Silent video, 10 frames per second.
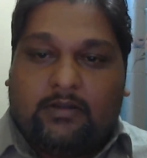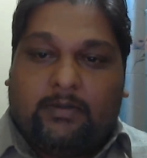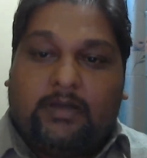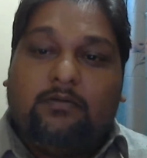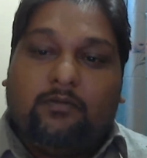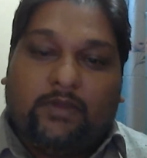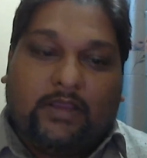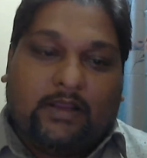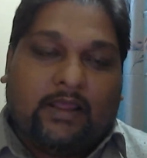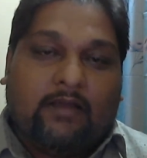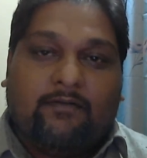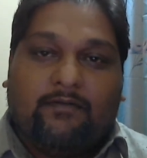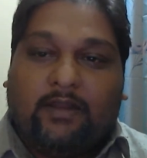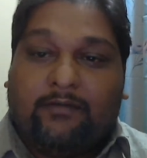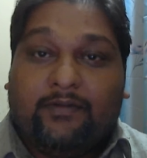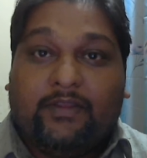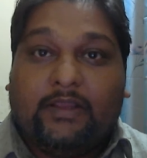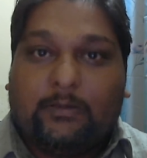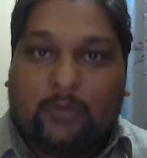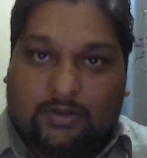But we can have everything
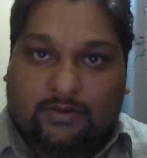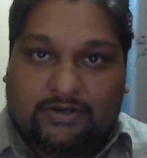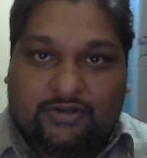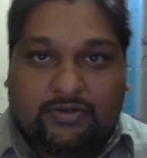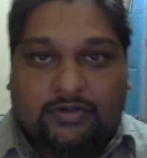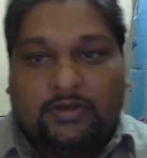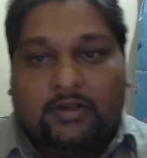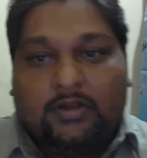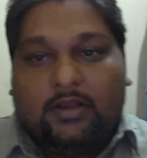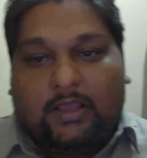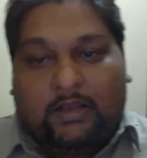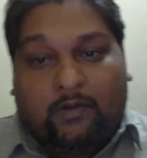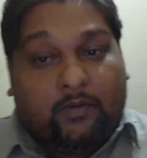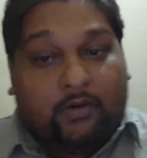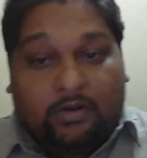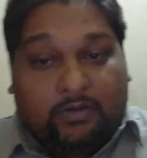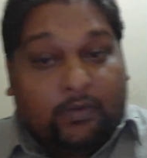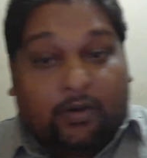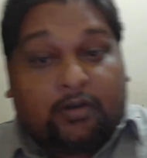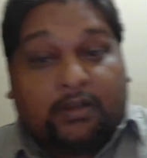in moderation, and it
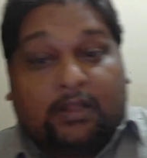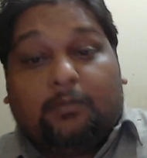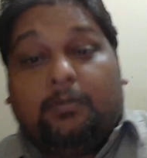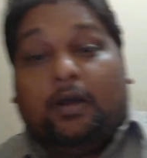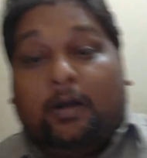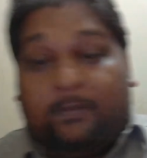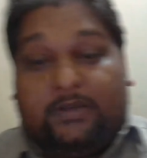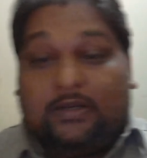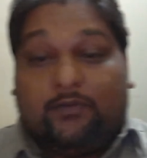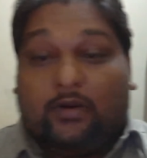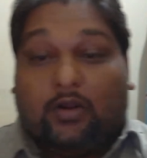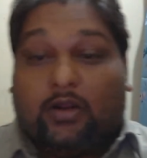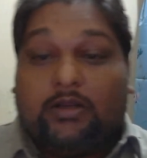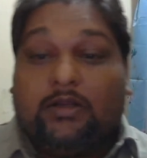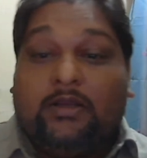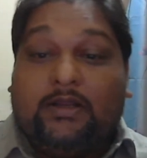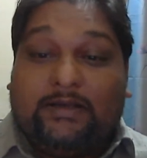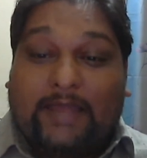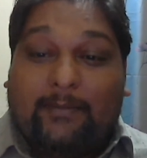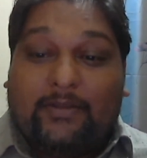will not help. It will not
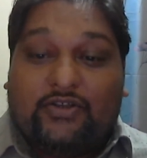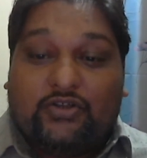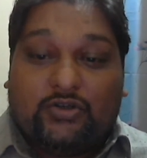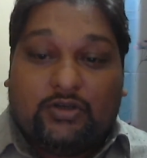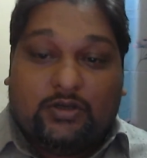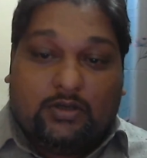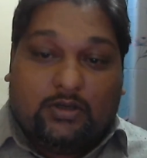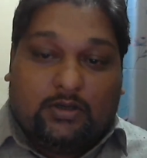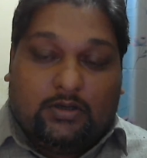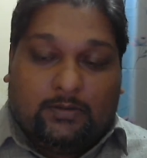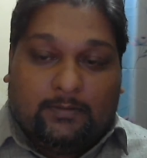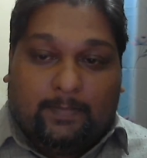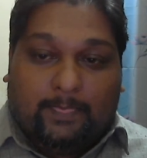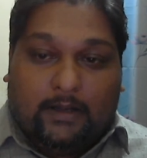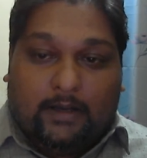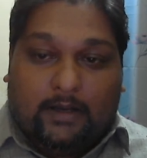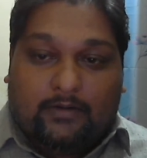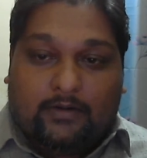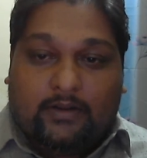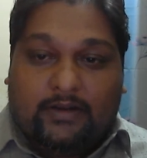damage our
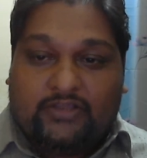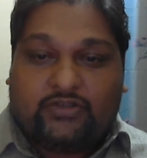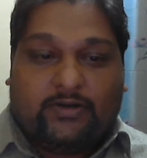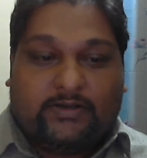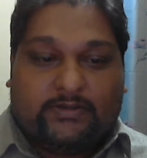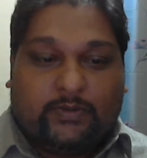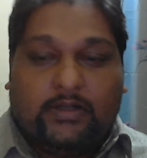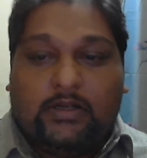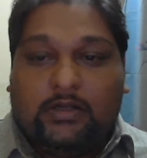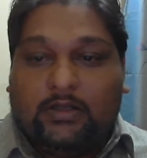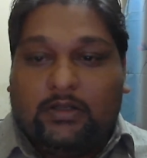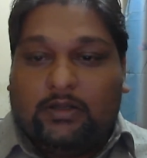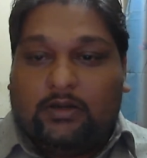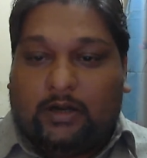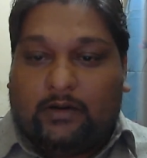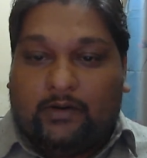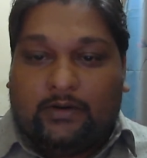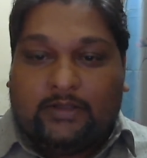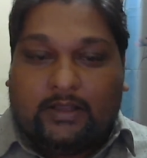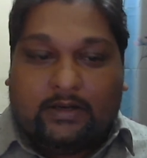nature as well, our
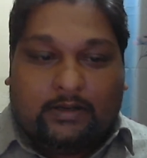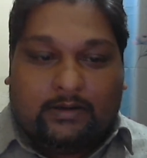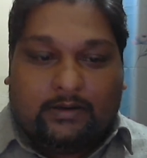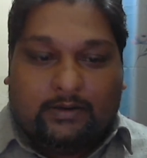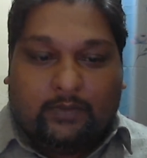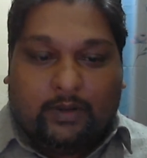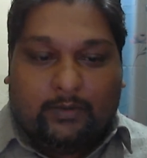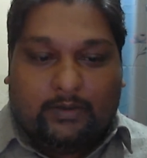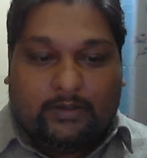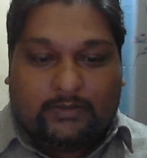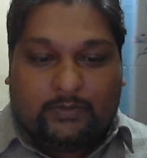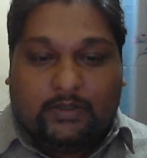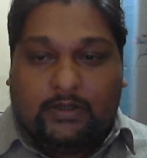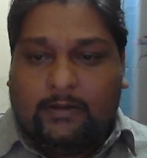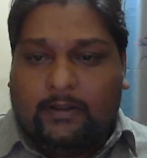earth and our environment as well.